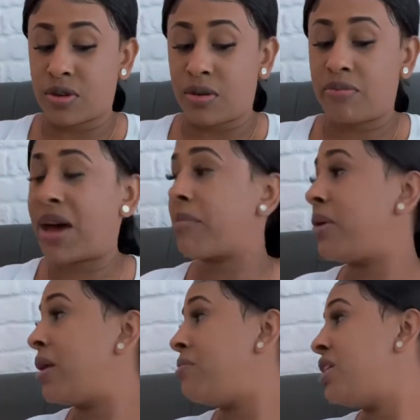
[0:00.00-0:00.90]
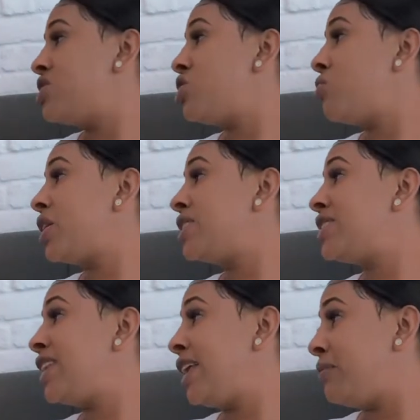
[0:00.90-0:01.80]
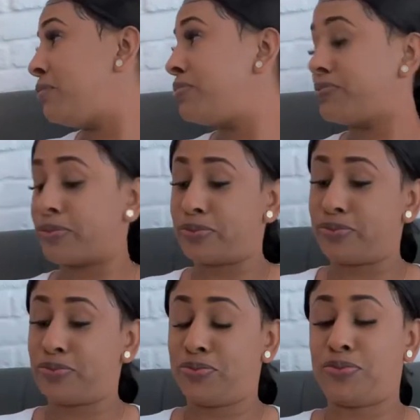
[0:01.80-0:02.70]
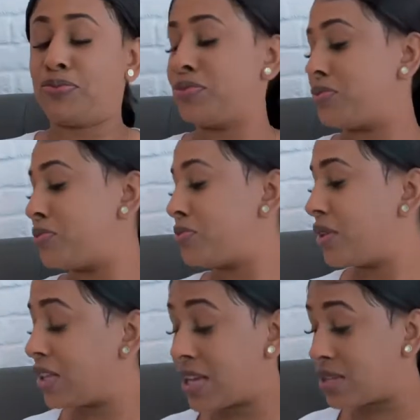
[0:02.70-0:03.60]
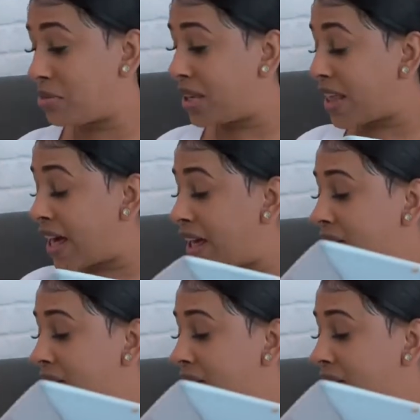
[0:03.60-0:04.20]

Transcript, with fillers: Back pain means you want to sleep. No. Doesn't no, mean no, that?